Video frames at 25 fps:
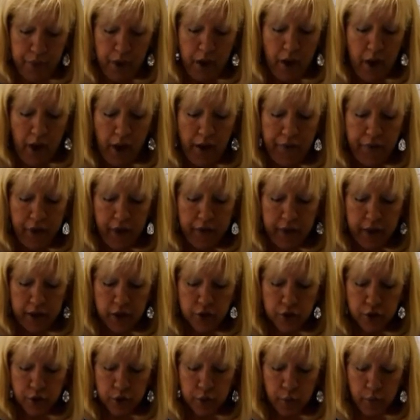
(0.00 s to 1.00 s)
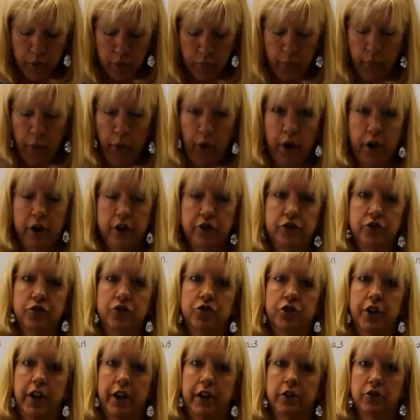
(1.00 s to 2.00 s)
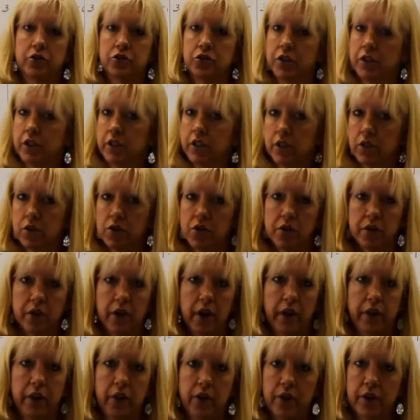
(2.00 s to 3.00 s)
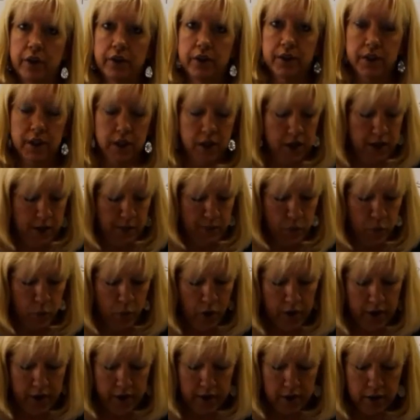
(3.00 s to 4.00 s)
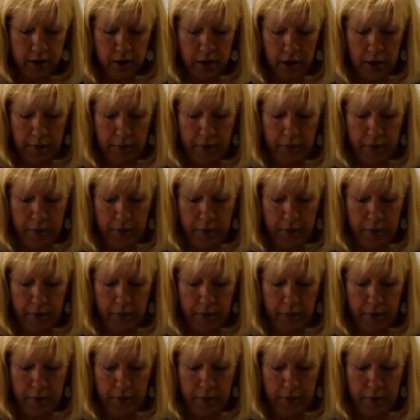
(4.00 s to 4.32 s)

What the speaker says: And then they took 1 word and just changed it into neither a synonym nor an antonym,